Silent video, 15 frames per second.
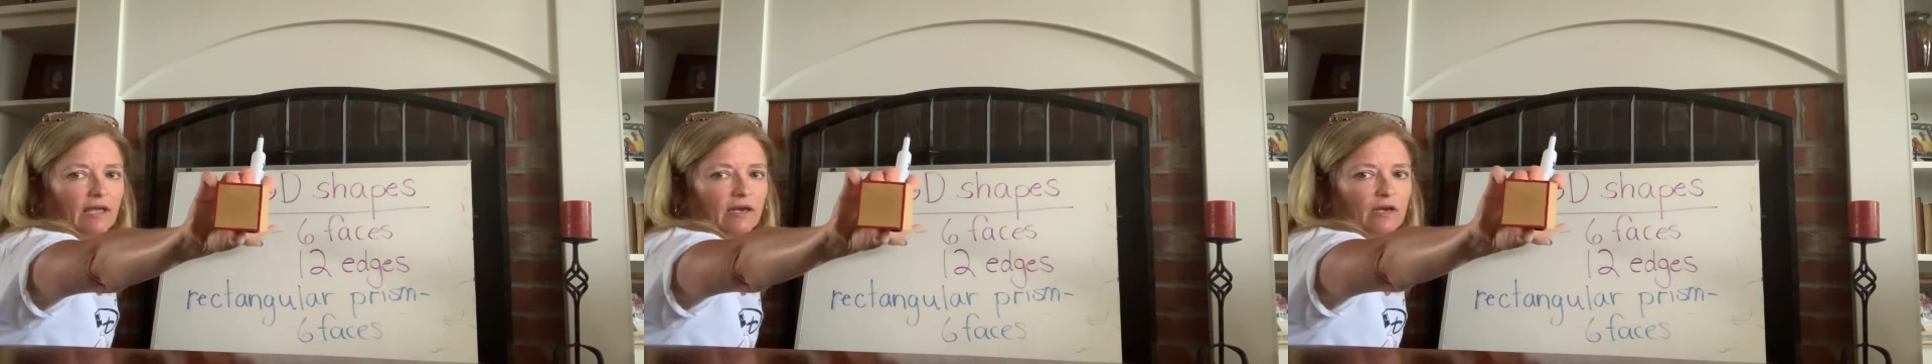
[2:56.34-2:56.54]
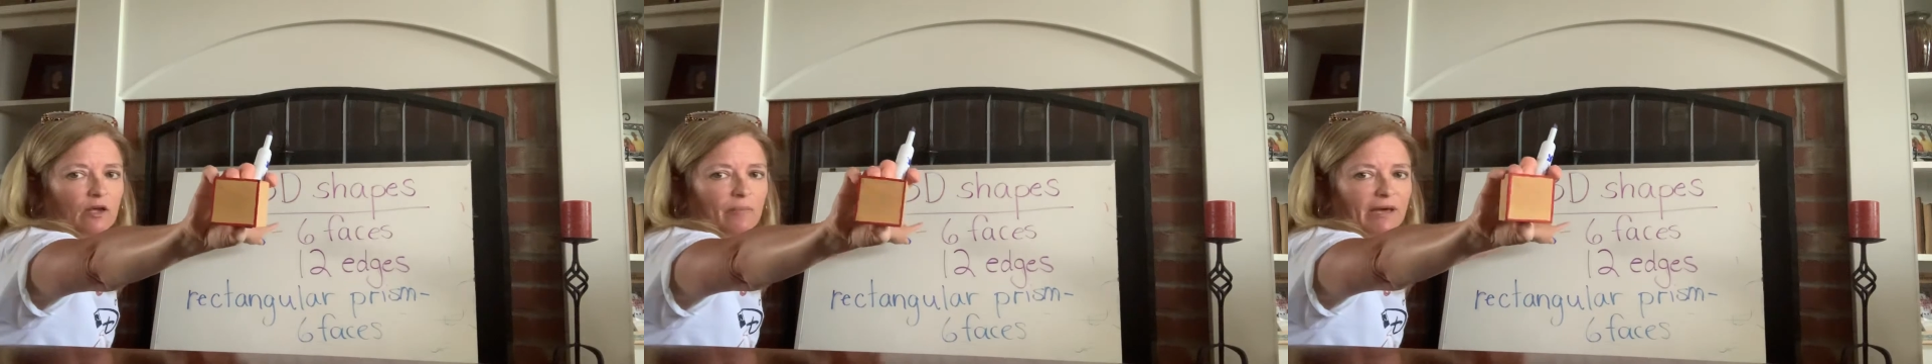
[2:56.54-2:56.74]

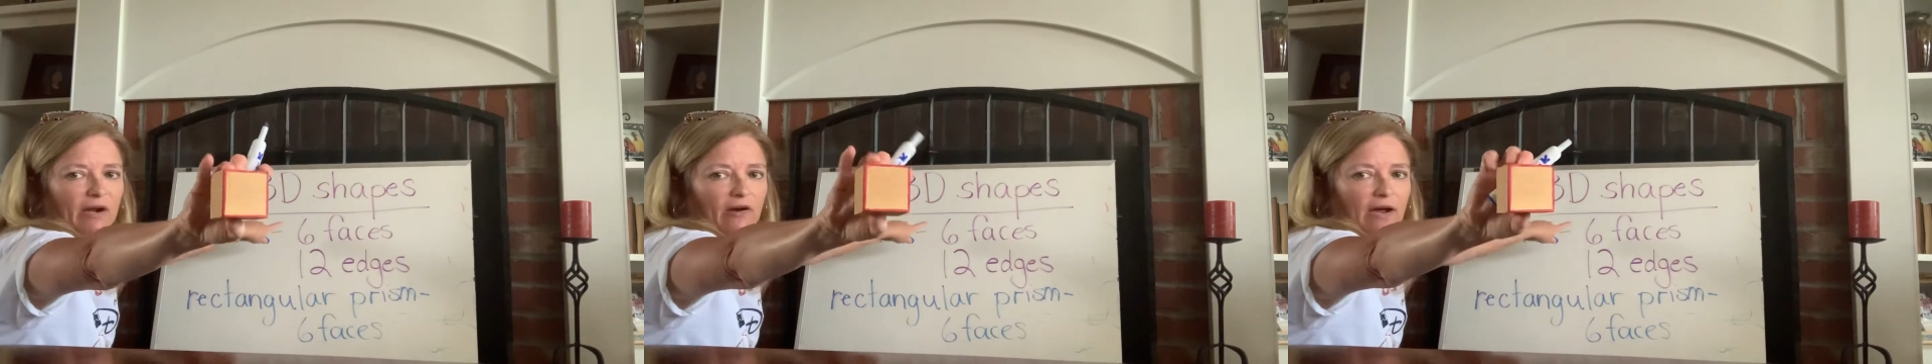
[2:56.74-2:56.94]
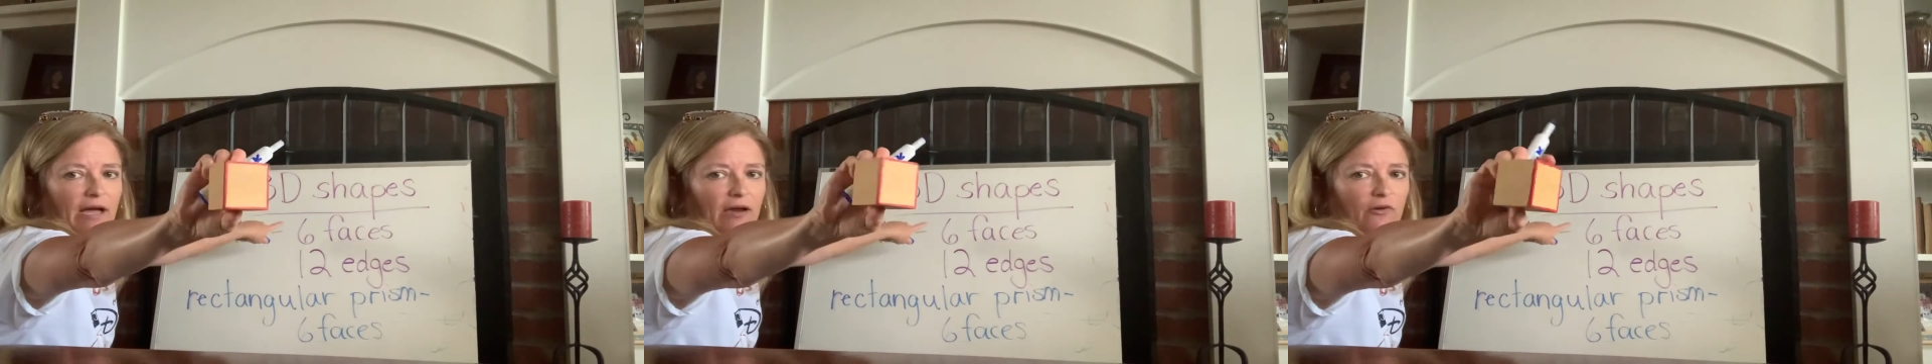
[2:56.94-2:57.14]
No
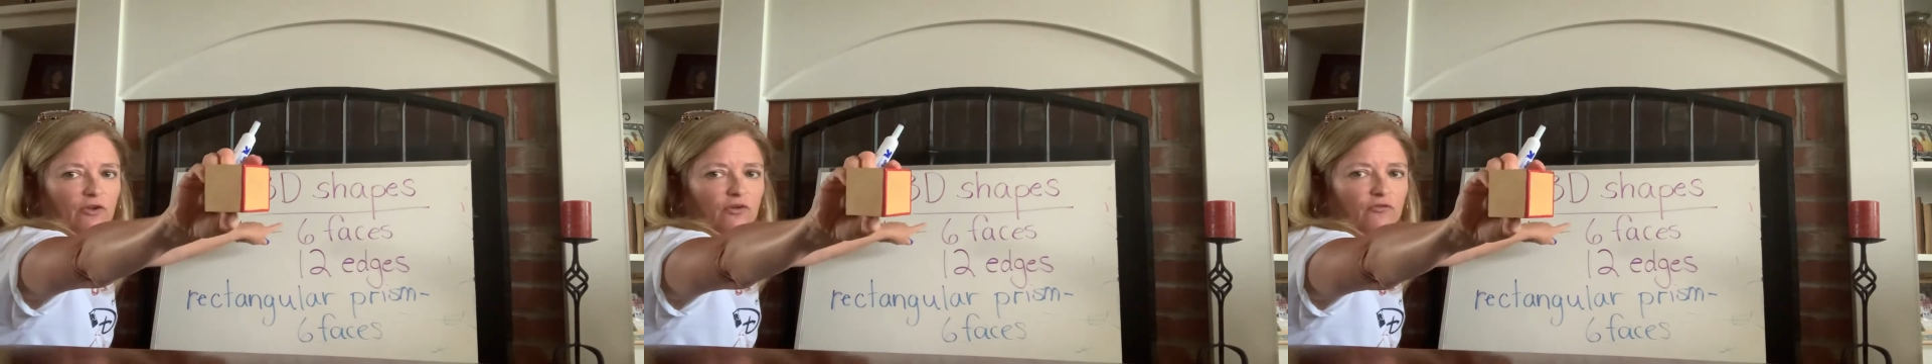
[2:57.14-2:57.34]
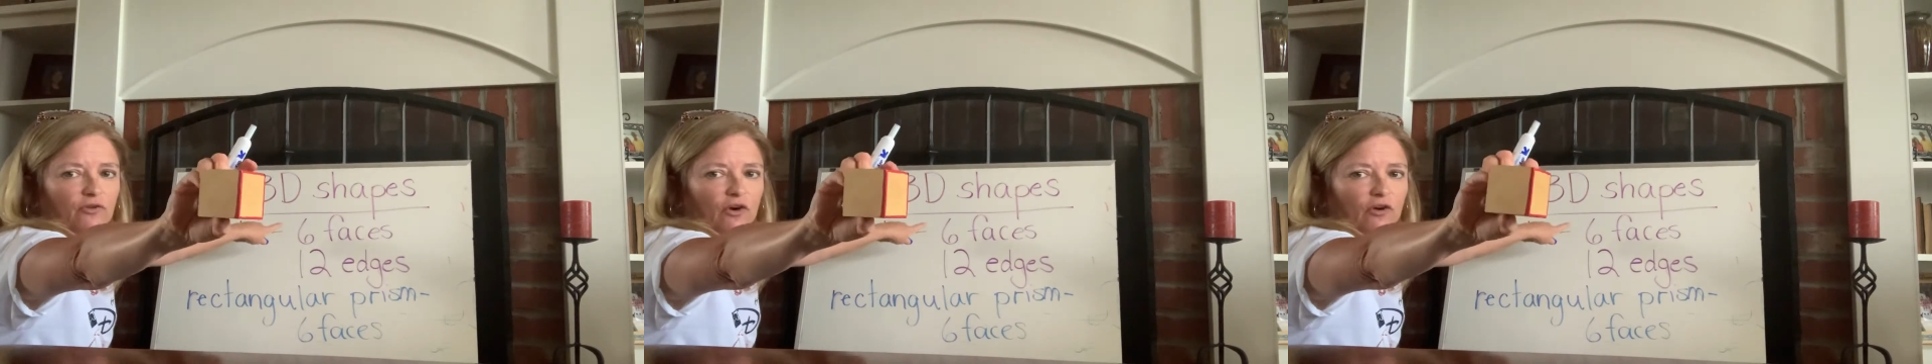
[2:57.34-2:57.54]
matter how
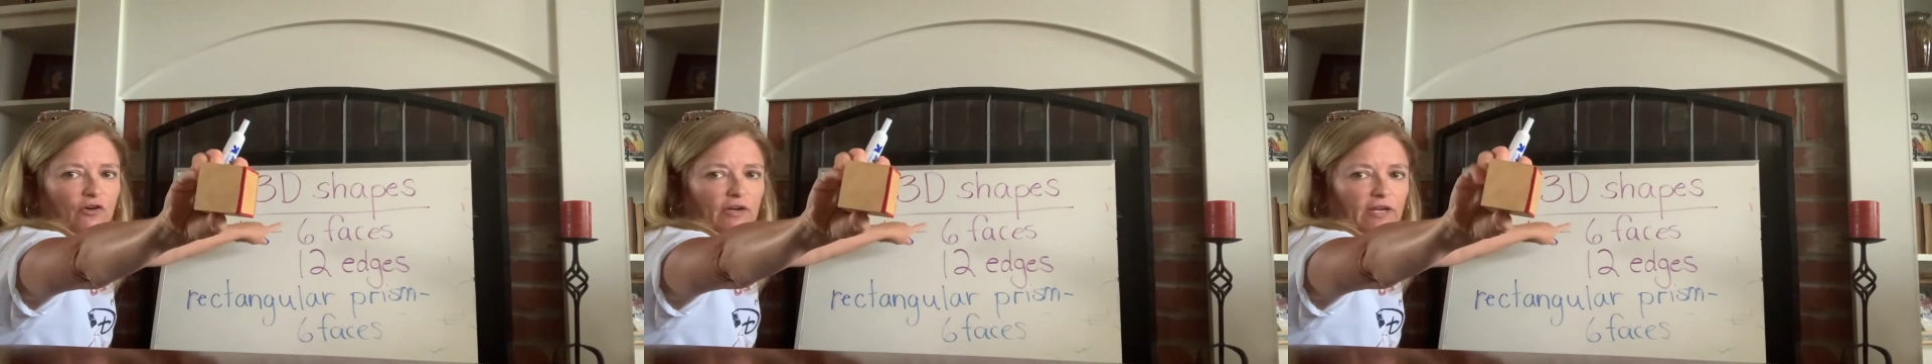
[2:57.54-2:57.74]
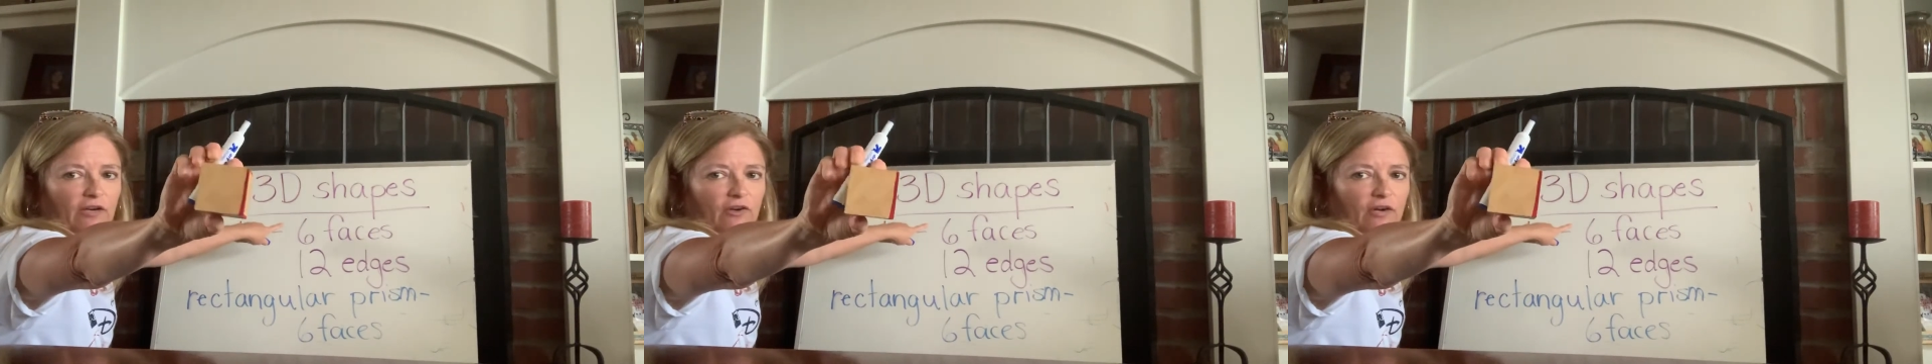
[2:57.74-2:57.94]
you turn
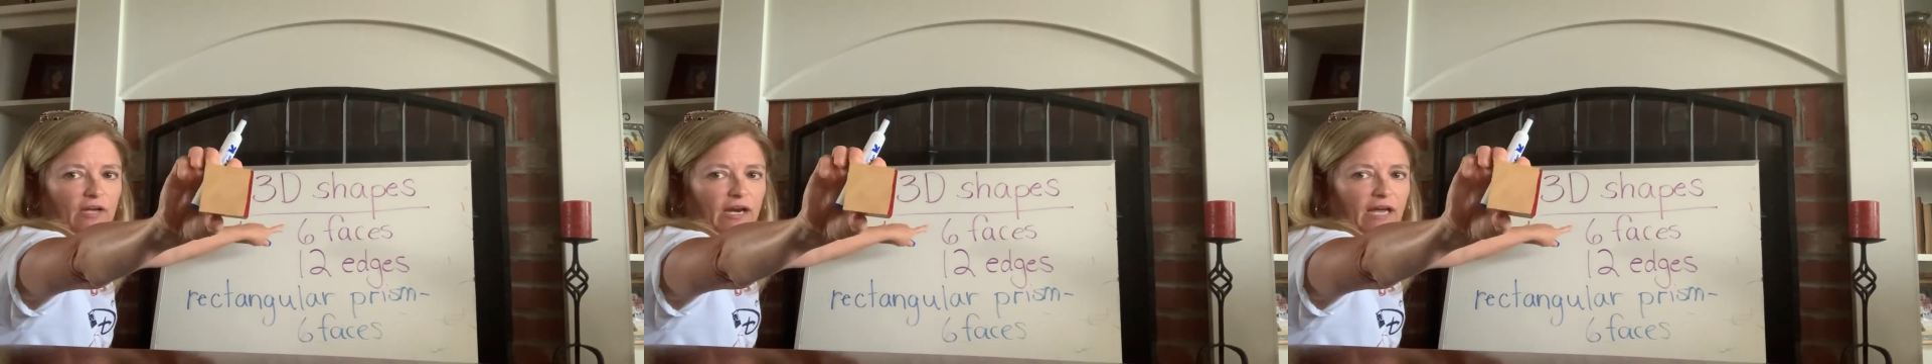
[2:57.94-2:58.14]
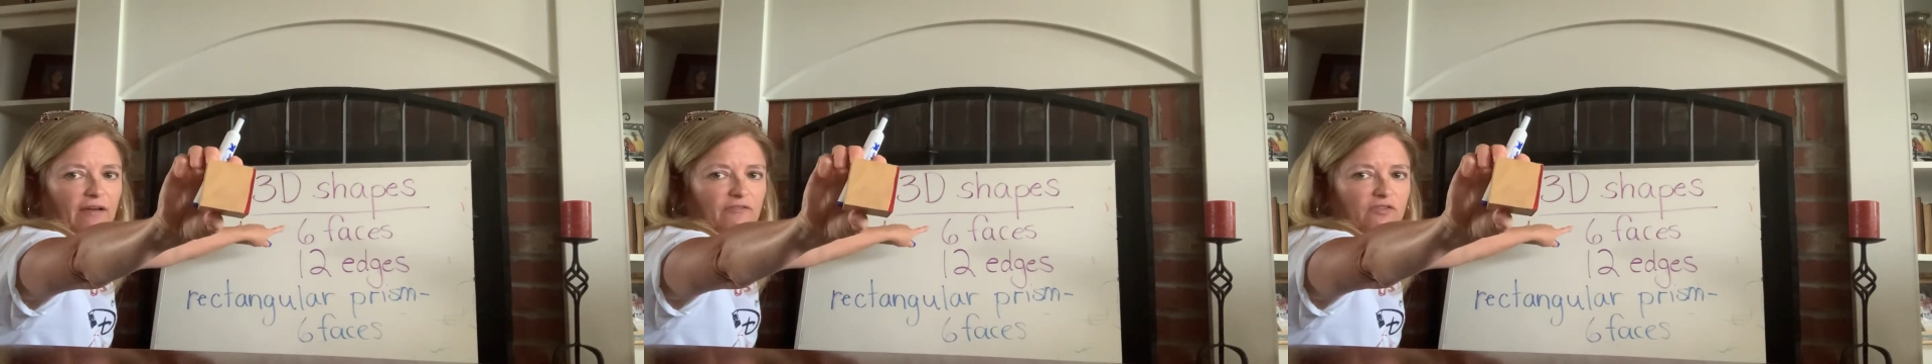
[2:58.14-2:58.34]
it, you're going
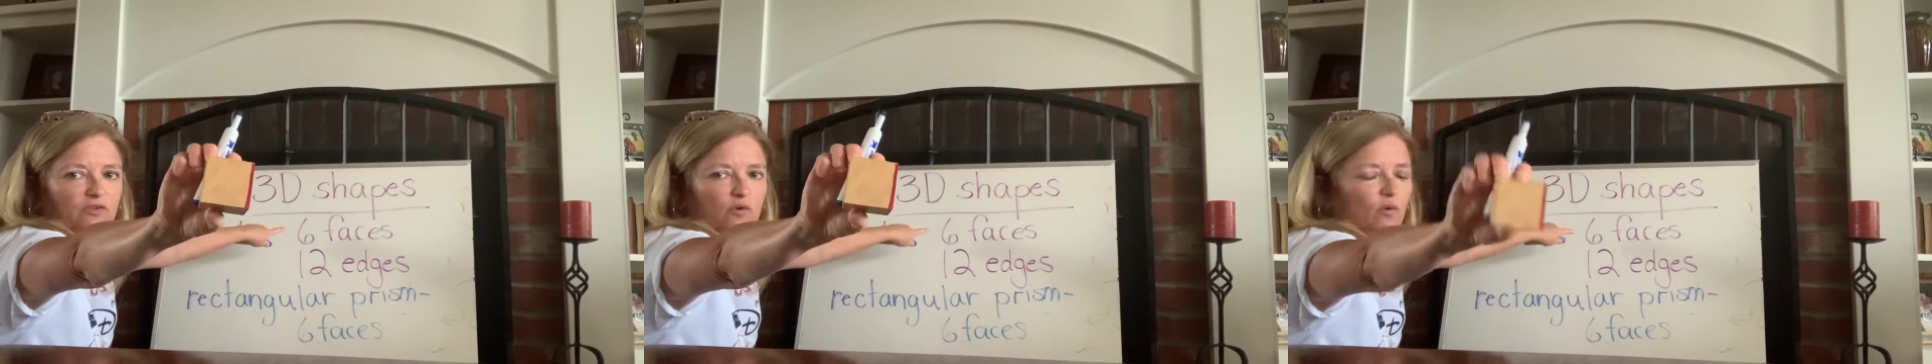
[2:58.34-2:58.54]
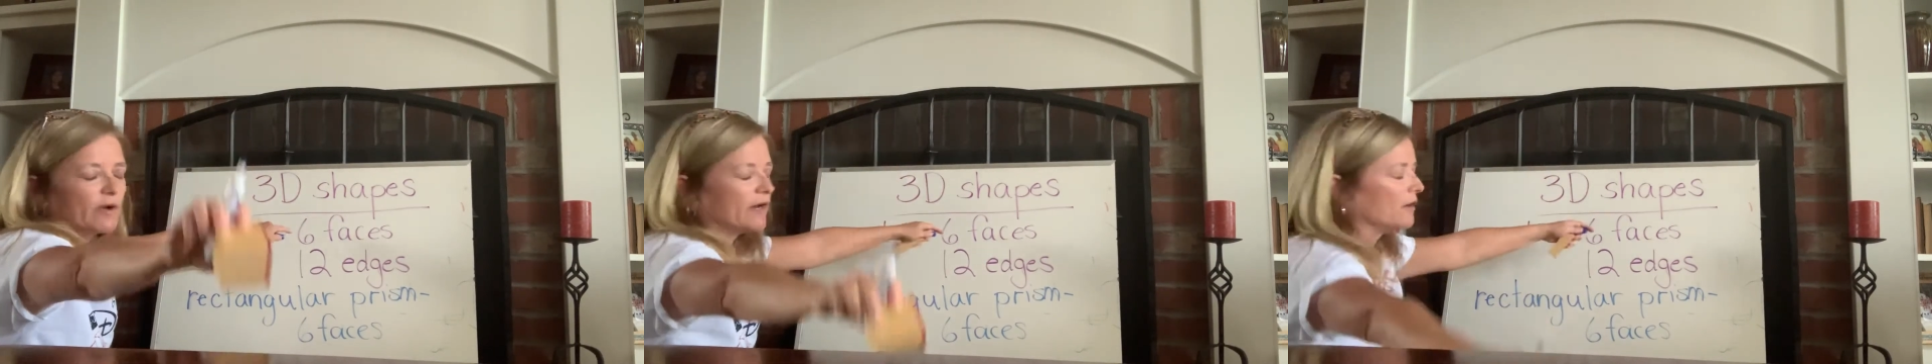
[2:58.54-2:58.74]
to have a
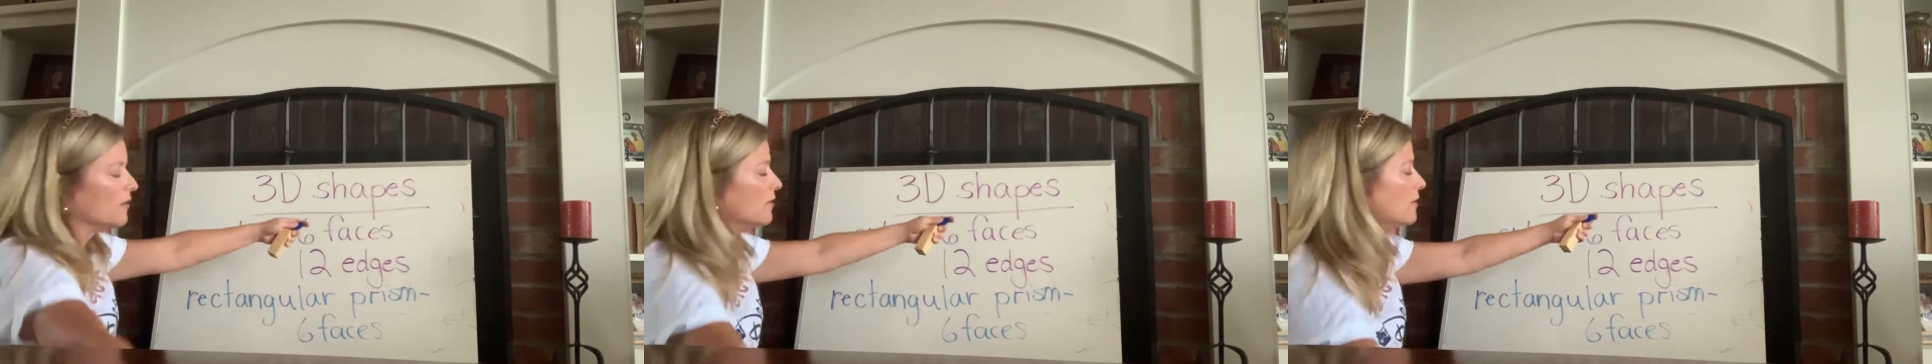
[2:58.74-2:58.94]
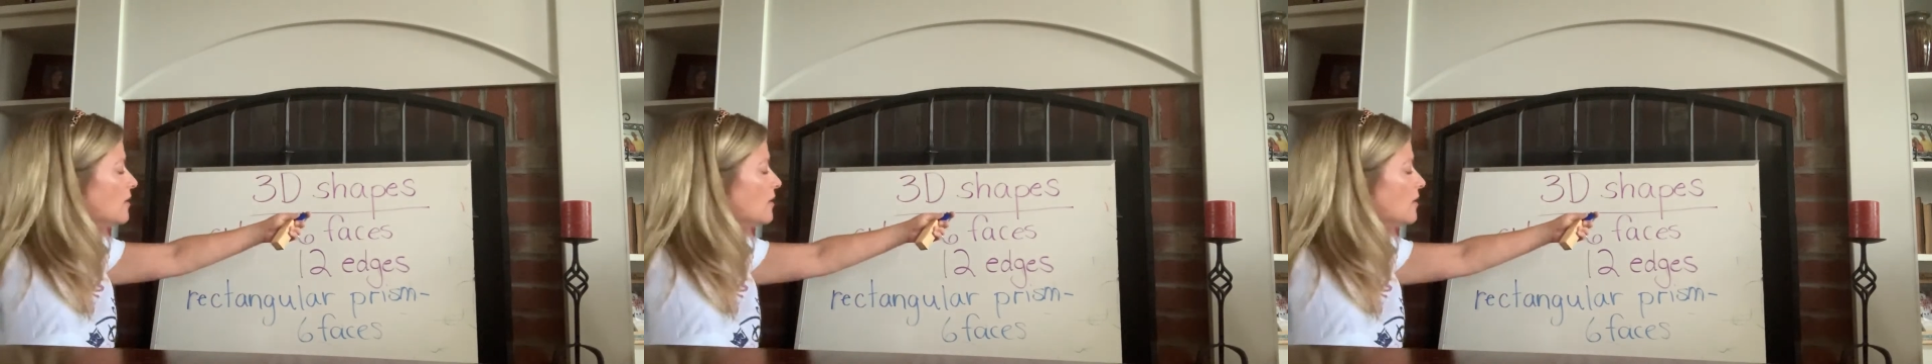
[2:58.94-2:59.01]
square.